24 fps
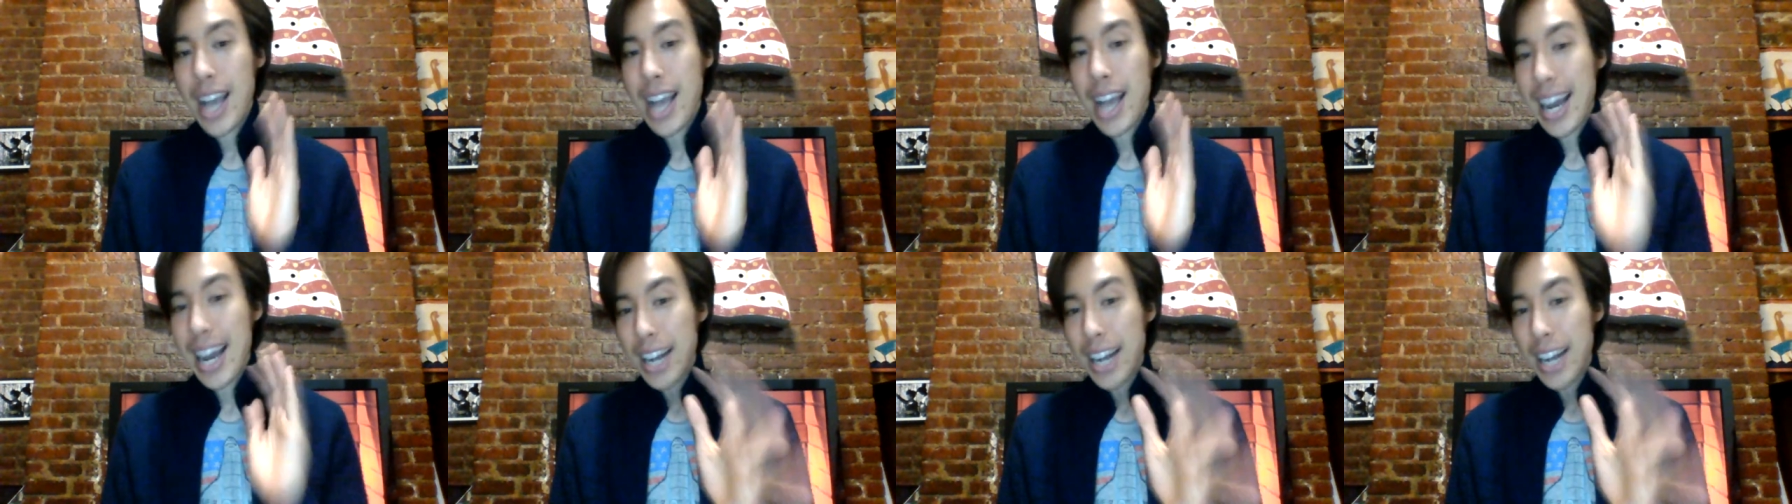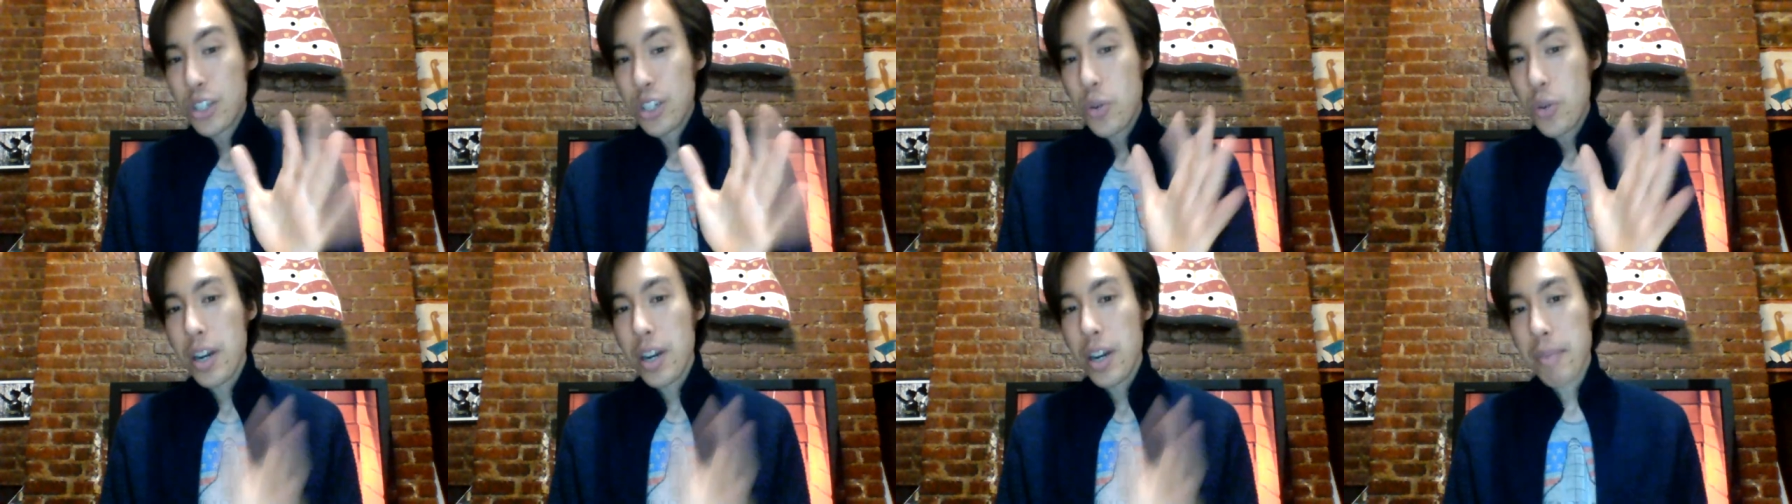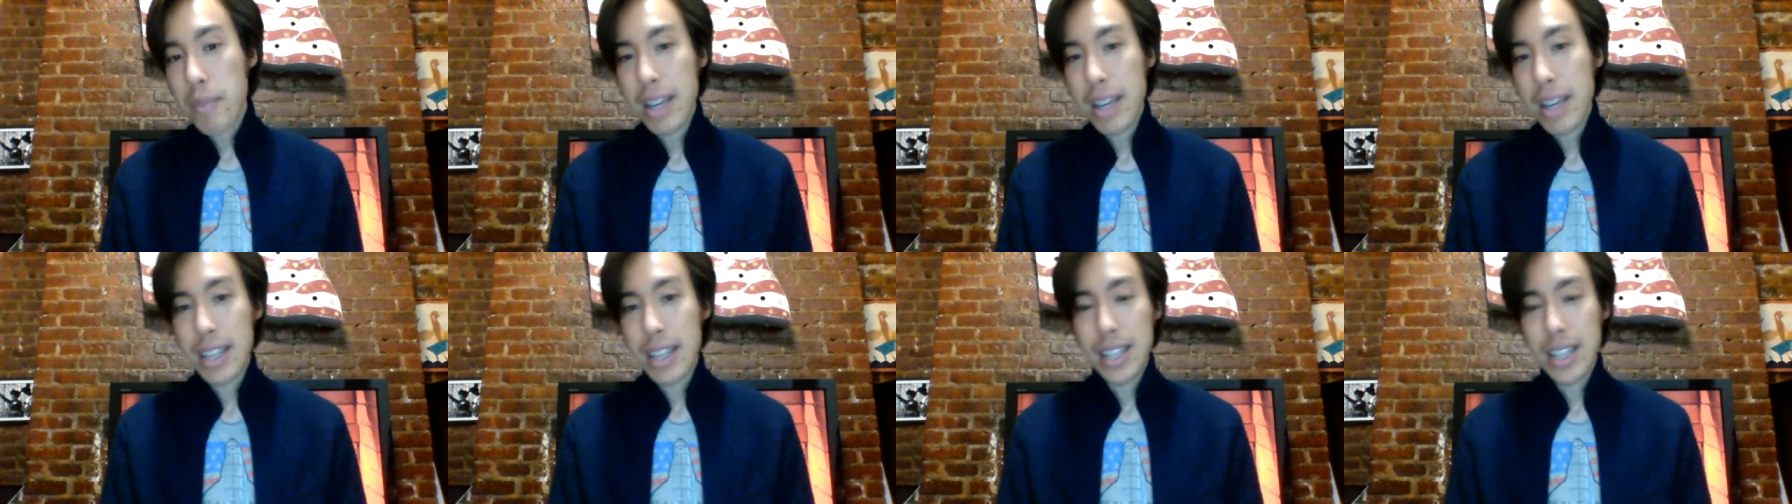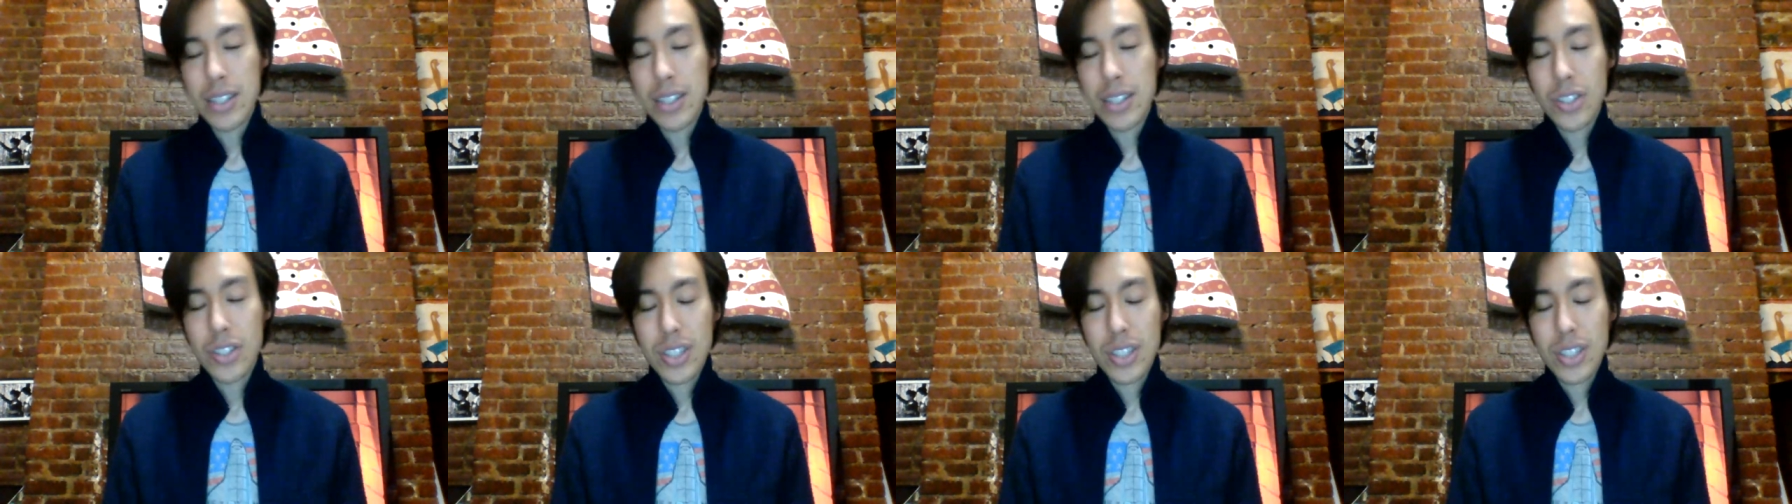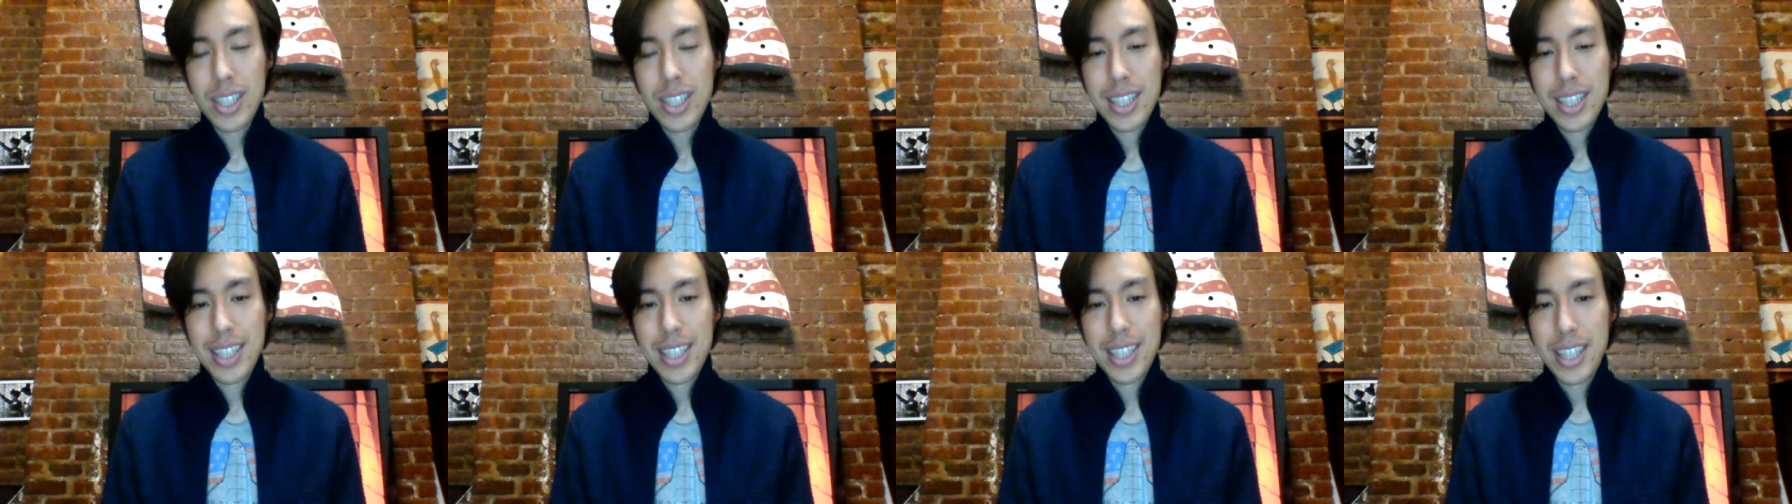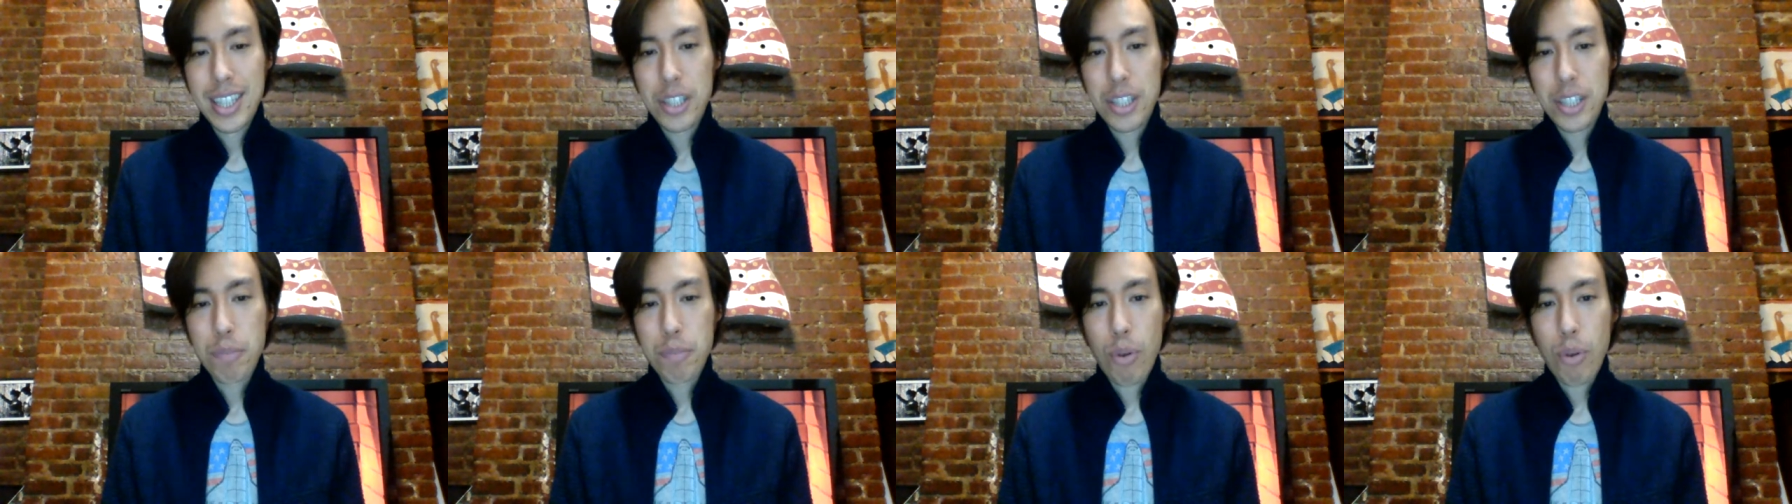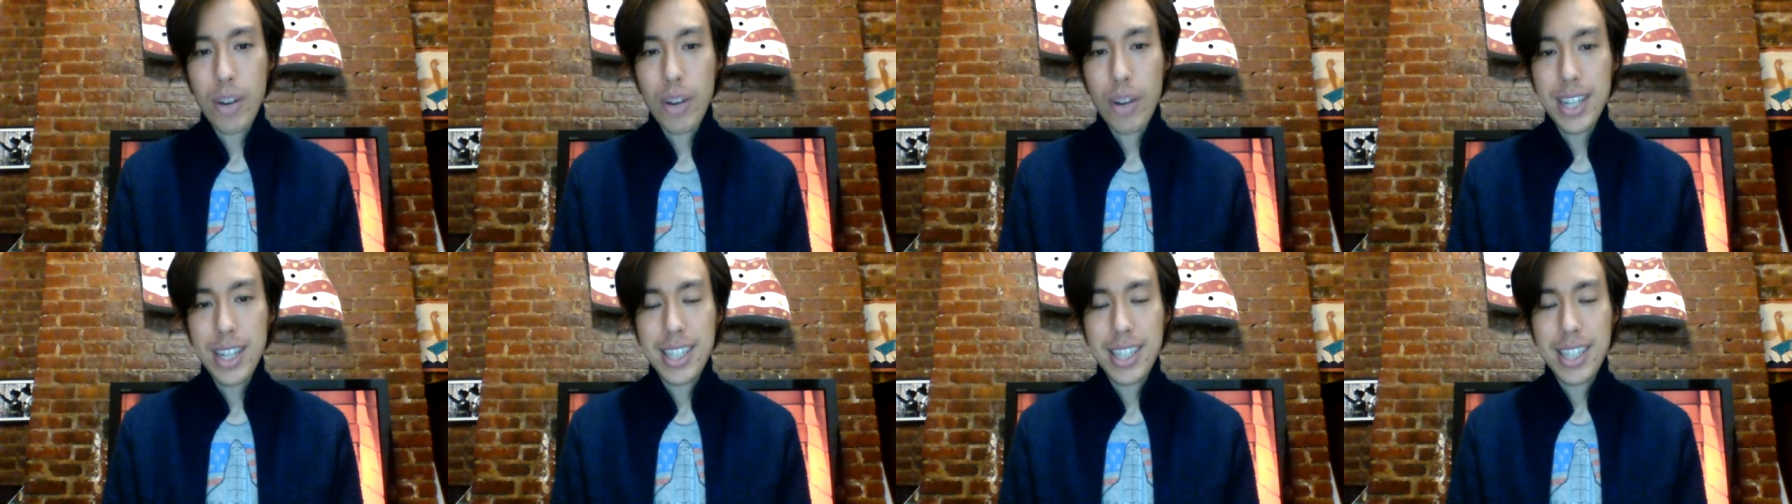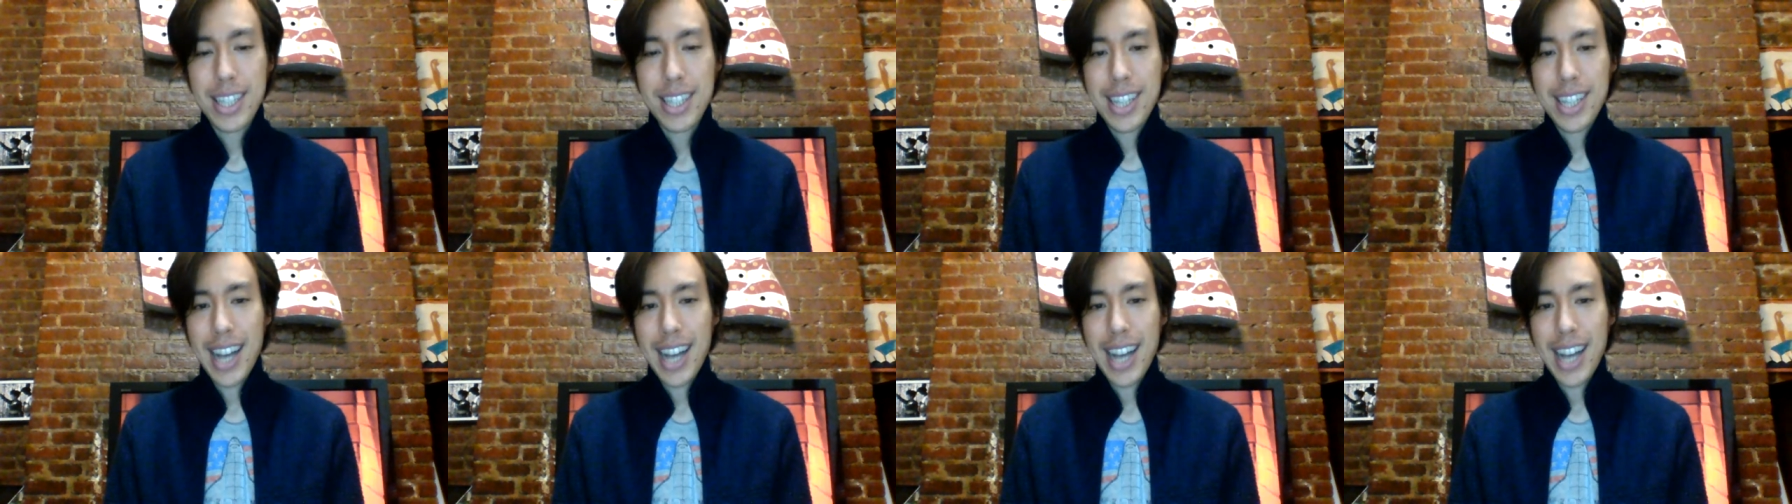And I do want to make this point.